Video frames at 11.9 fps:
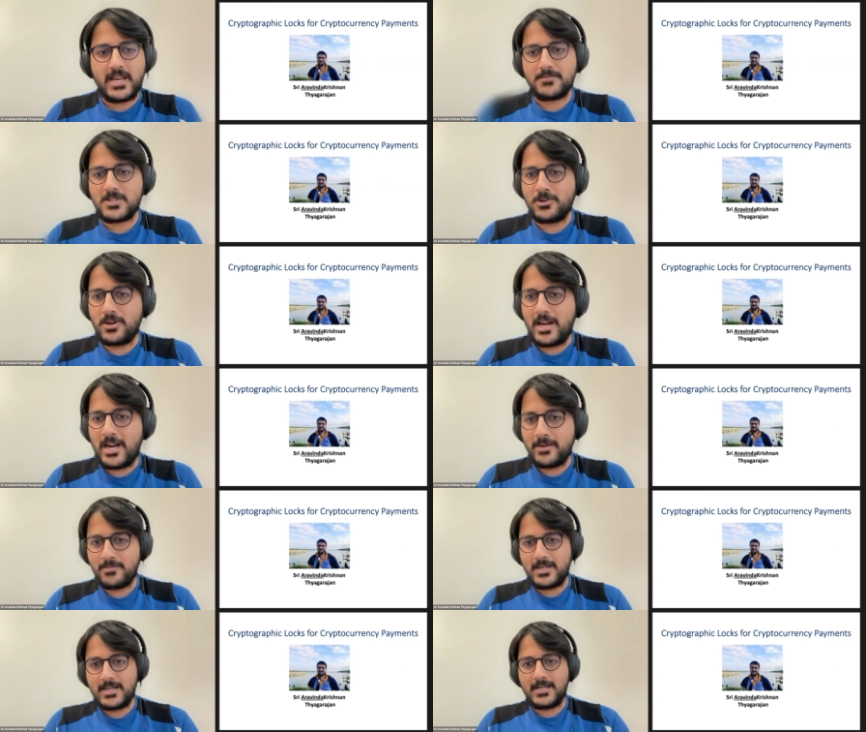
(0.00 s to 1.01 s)
yeah, so
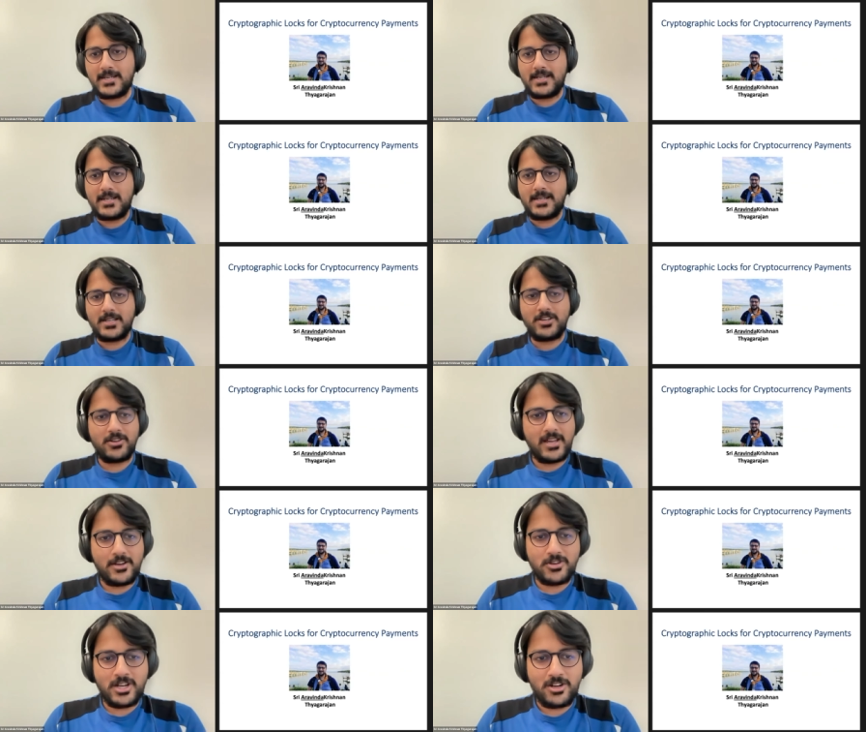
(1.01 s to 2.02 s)
I'm. Uh, uh you,
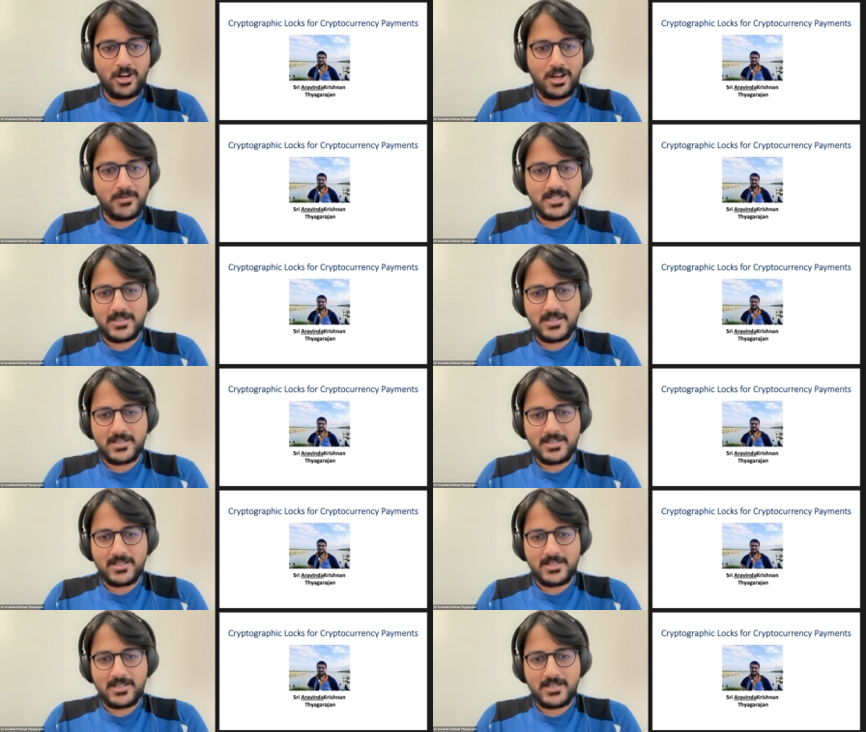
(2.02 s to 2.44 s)
you, can call me.